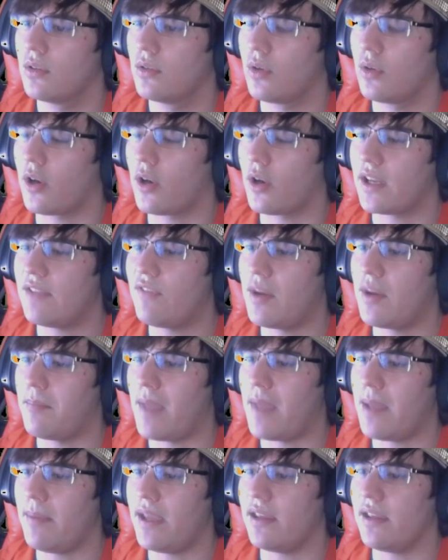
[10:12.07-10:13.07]
Or even
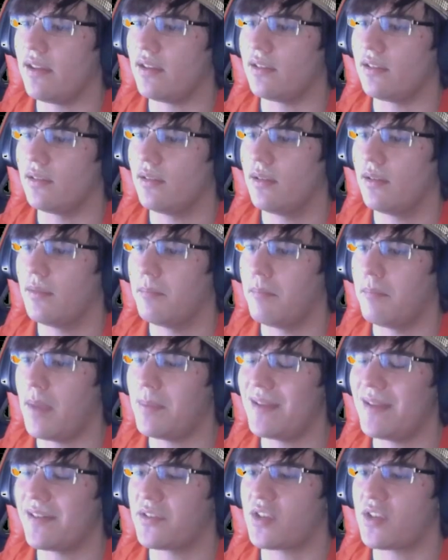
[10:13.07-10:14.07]
maybe
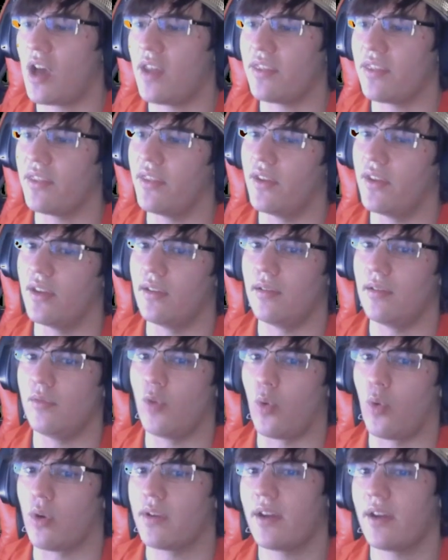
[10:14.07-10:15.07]
just cut the
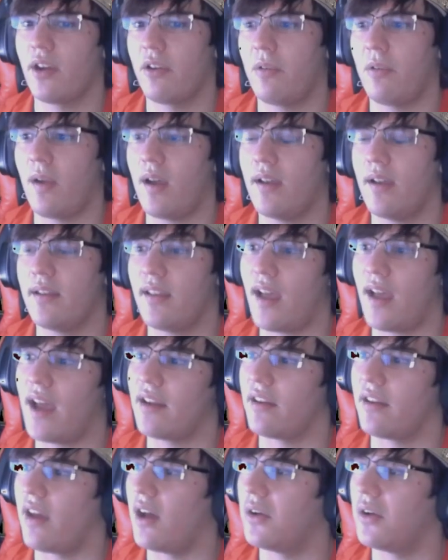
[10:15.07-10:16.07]
Ordinary Rod. I
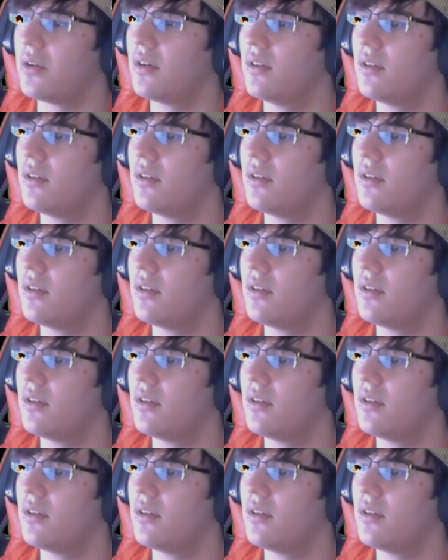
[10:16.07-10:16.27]
don't know.